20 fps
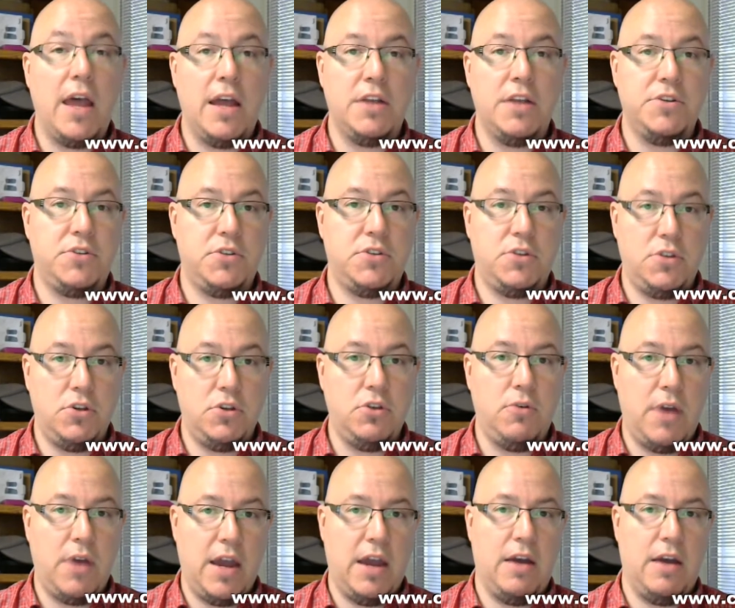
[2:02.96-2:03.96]
as
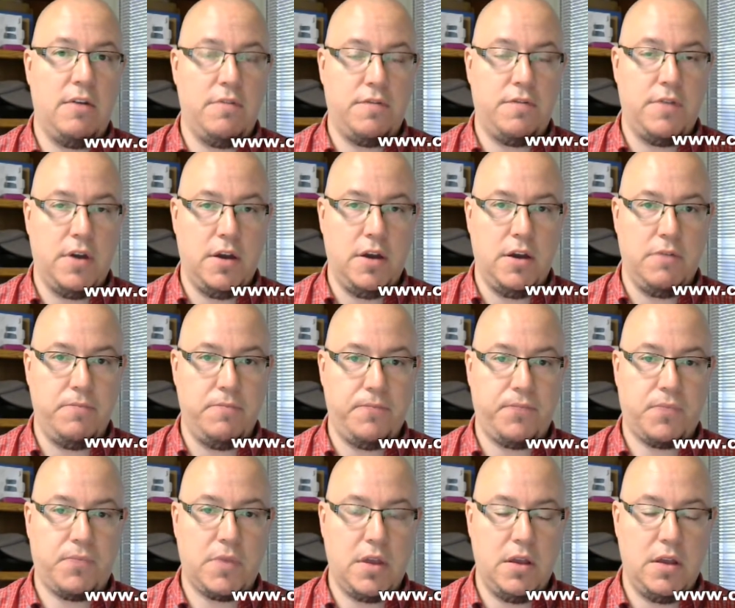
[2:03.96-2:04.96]
you have
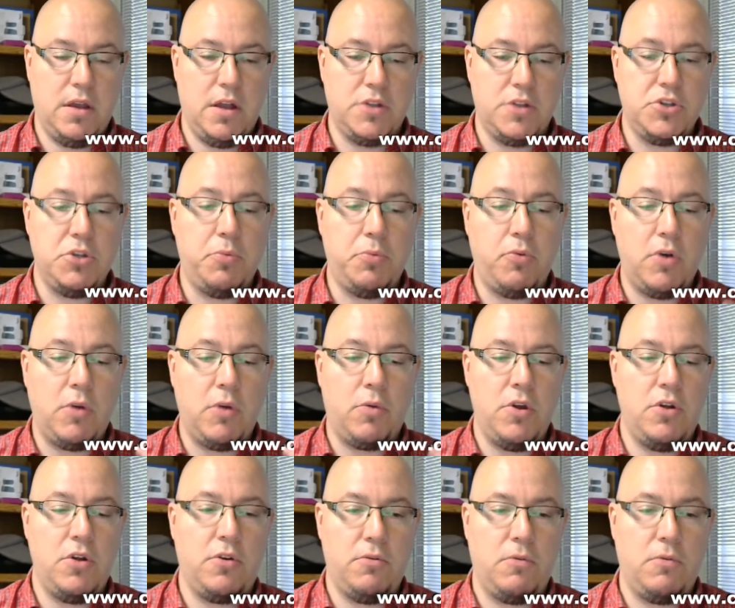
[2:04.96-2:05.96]
to the point
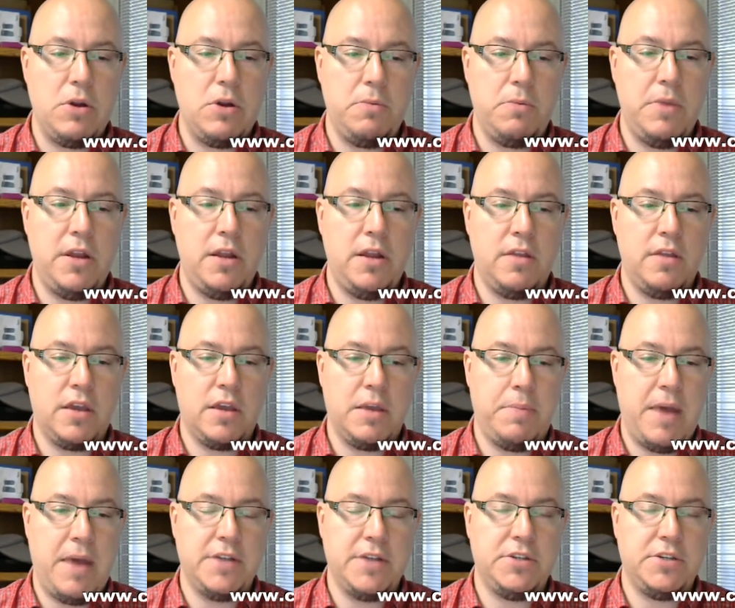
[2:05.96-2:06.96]
where you're meeting the
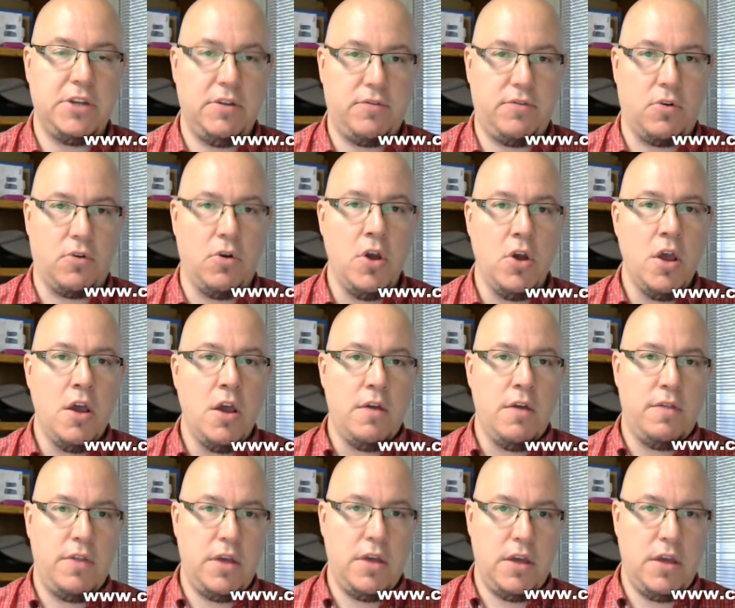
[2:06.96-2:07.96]
capacity for
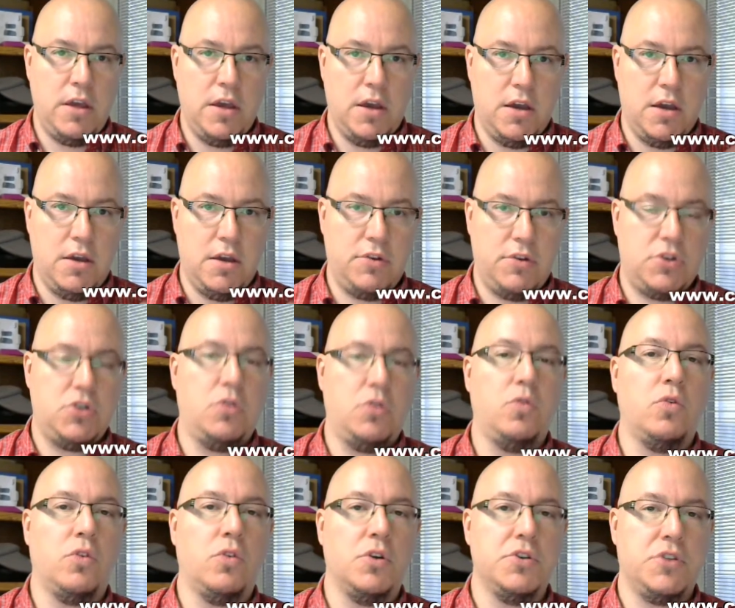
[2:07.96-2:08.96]
the
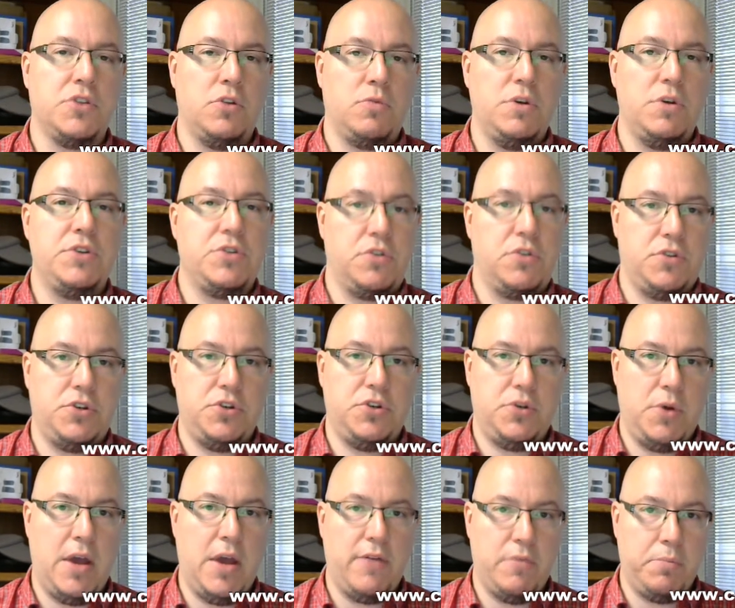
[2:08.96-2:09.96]
tools and the resources
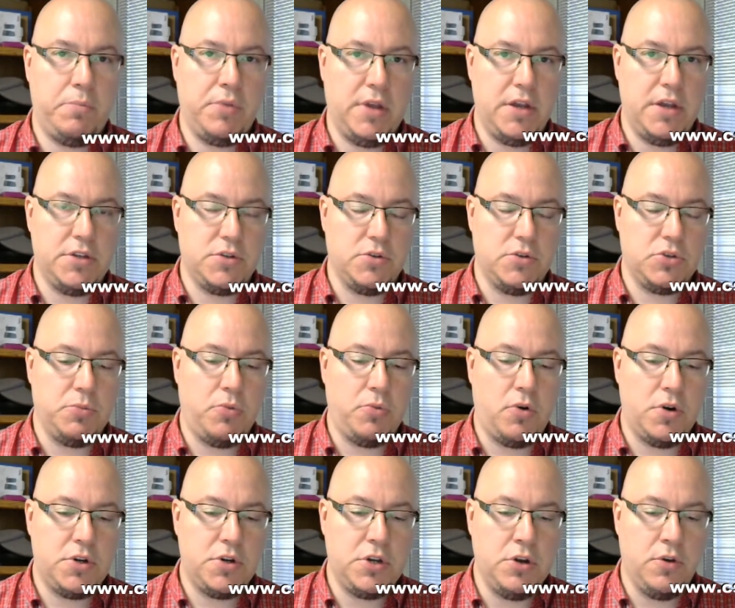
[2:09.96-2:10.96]
you have in place. So it's
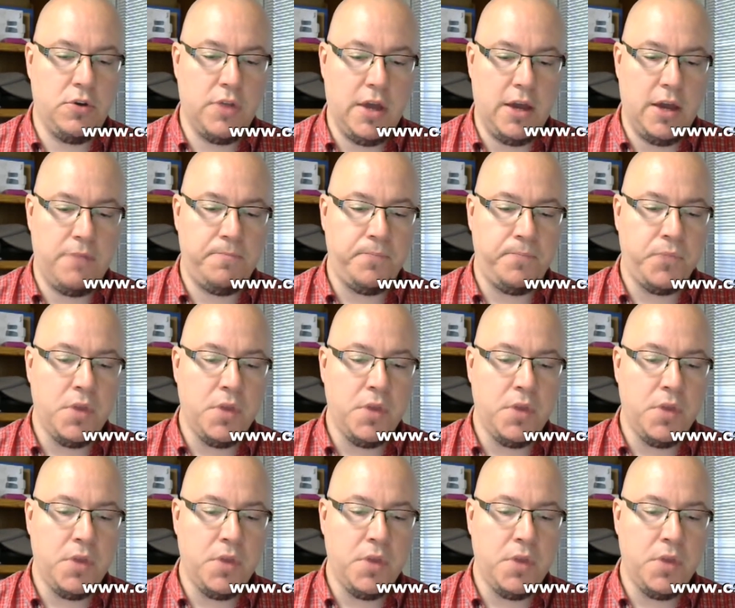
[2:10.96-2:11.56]
important to know that.